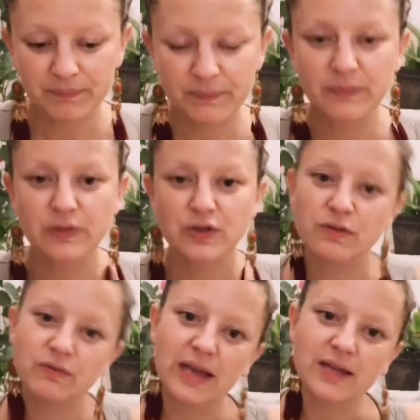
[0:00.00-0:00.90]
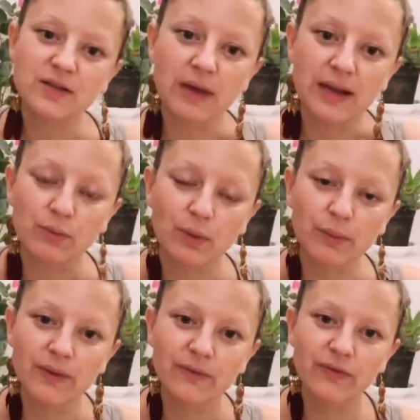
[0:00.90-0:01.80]
just reiterate what
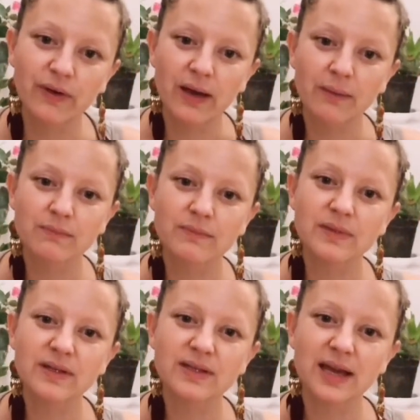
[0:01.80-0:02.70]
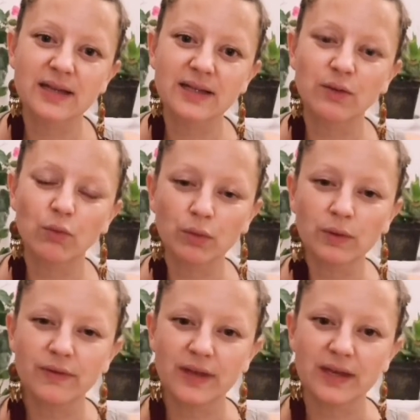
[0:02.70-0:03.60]
we've said in all
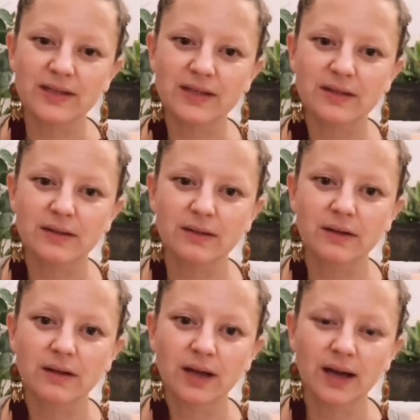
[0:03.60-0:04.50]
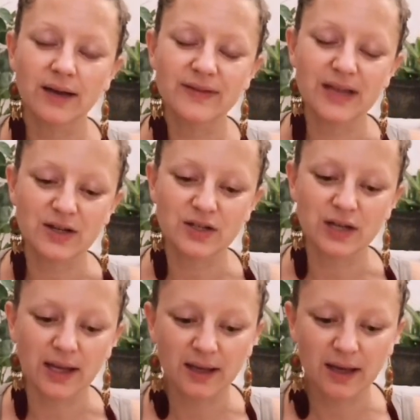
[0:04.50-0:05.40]
of these lives
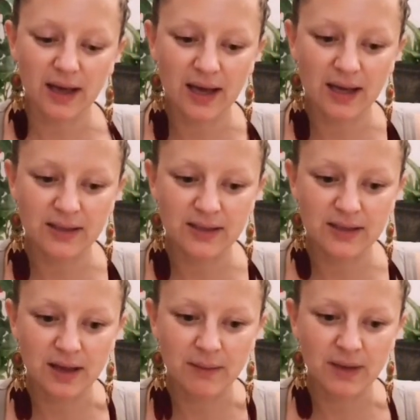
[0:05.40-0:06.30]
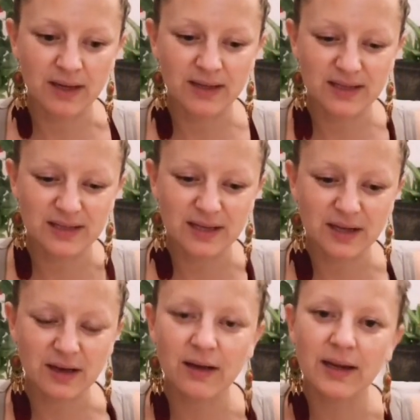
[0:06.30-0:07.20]
actually, and as I said
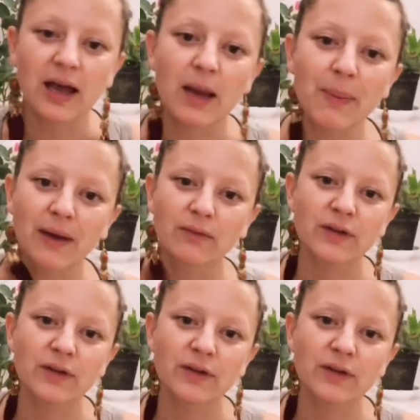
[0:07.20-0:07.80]
earlier, about really